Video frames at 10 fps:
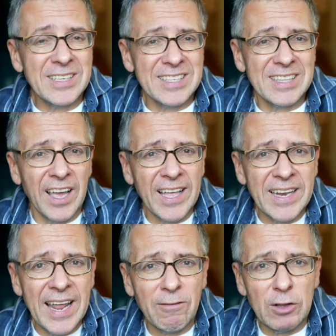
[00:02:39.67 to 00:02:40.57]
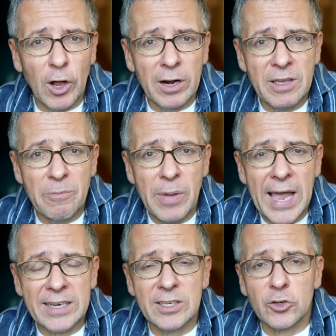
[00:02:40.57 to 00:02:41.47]
isn't likely to have a lot of
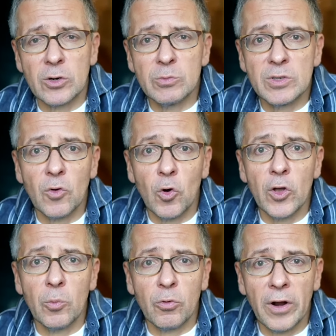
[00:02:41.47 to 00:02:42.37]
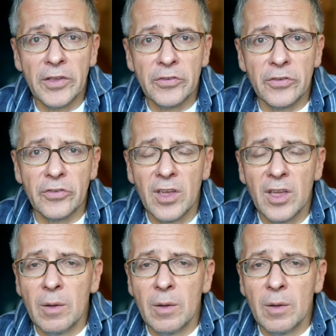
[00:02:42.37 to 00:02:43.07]
impact in terms of oil prices.